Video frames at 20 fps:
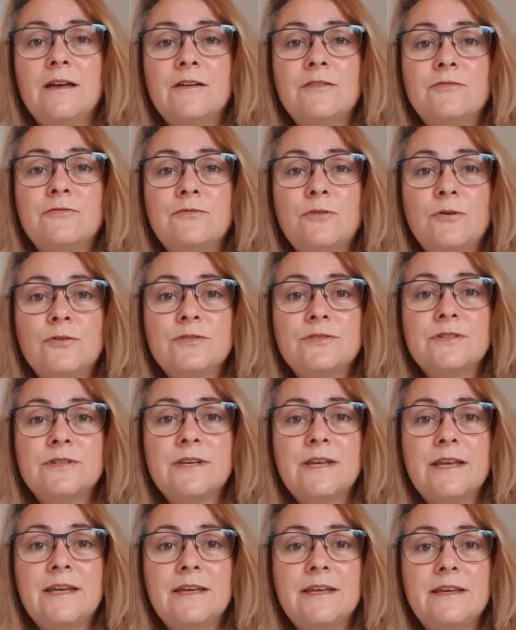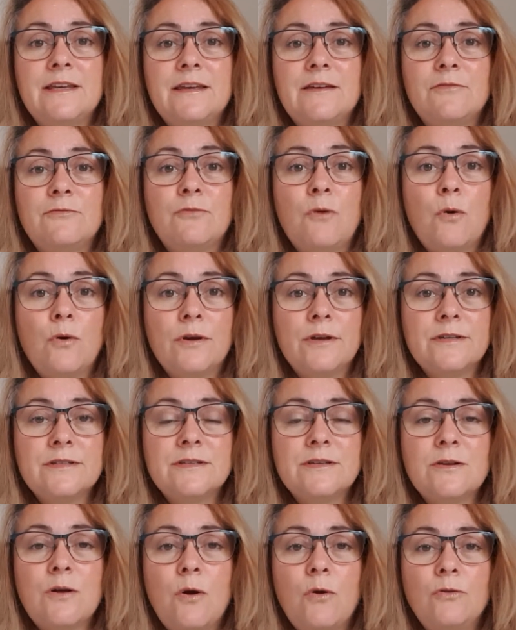Frock is
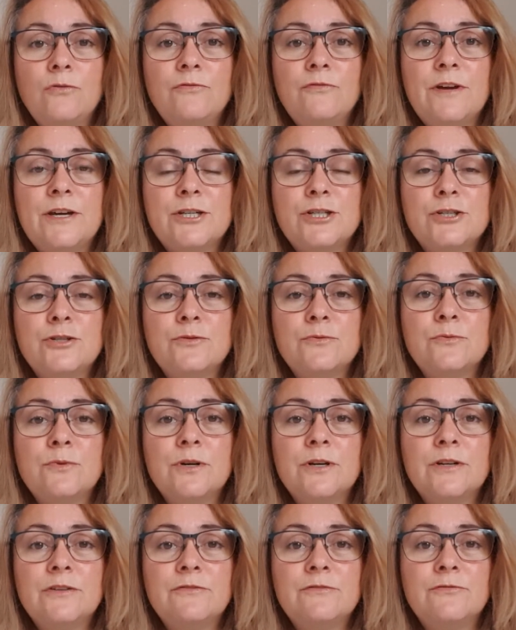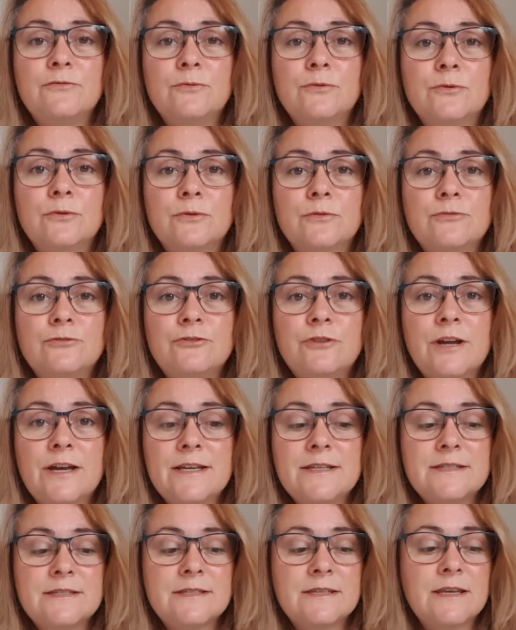an old-fashioned word for
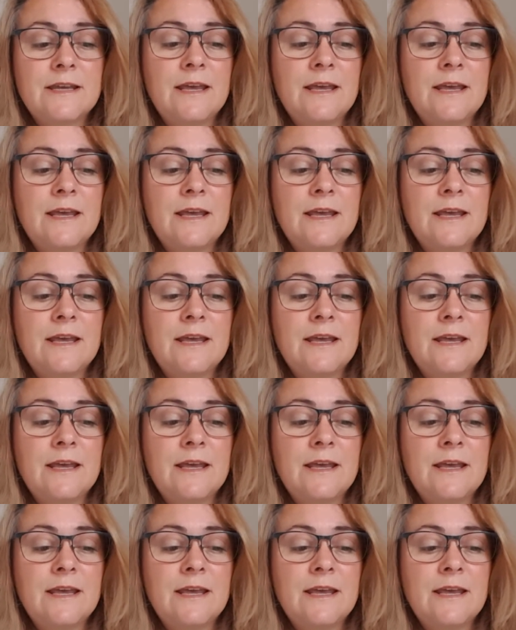dress,